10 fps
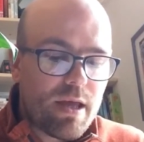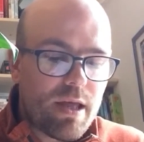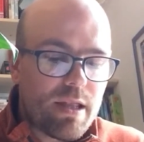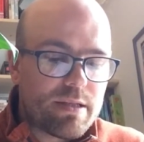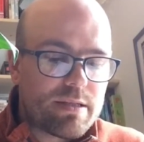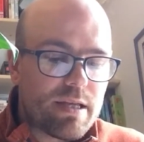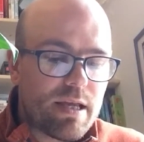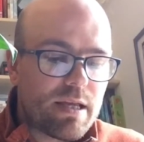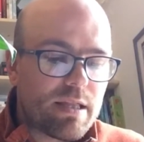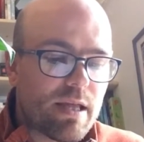and
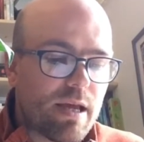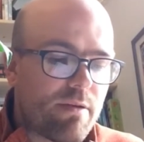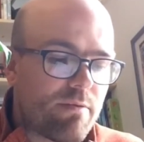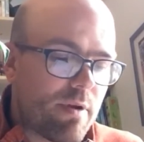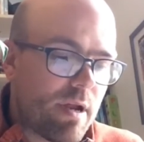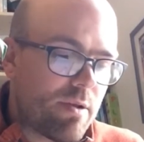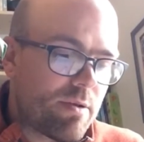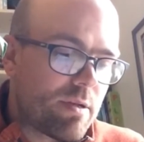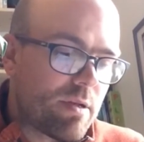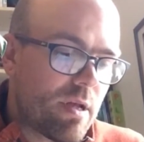take that
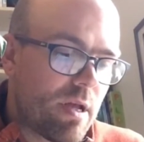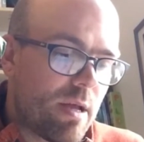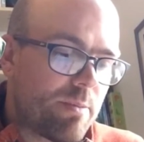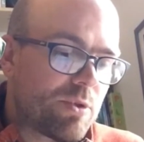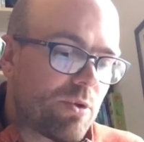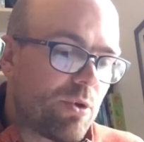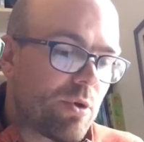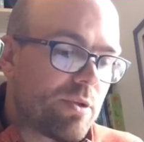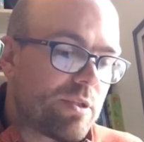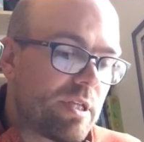round. I'm sorry you
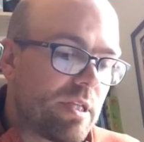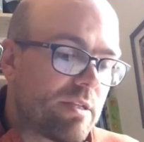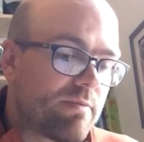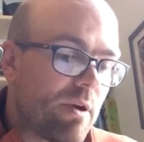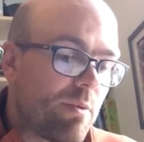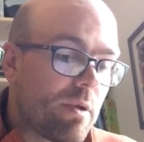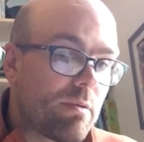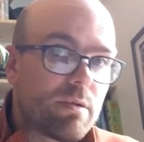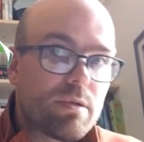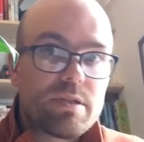can't see this very well.
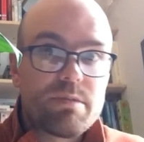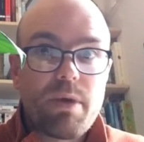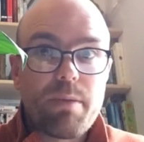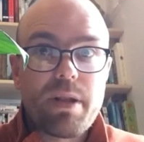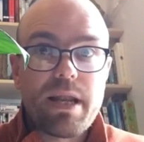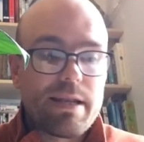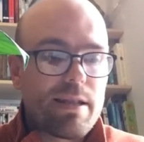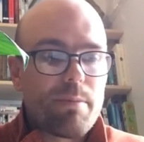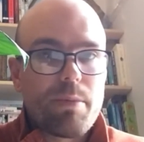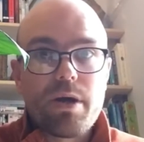It's my plant
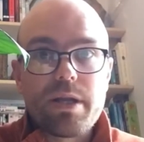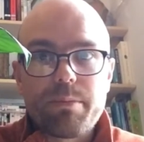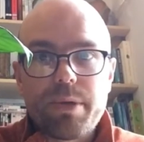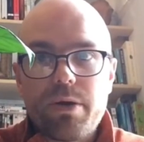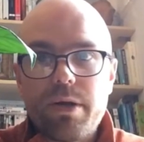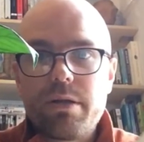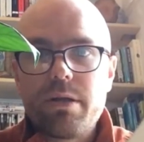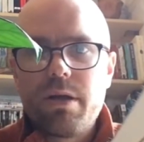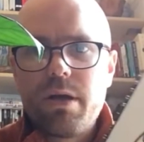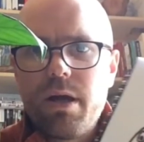that I'm hiding behind.
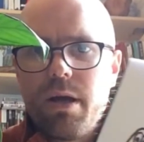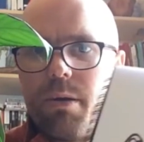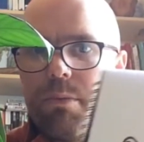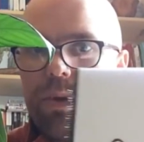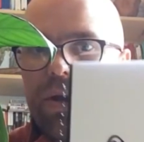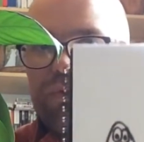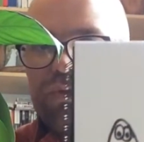But I've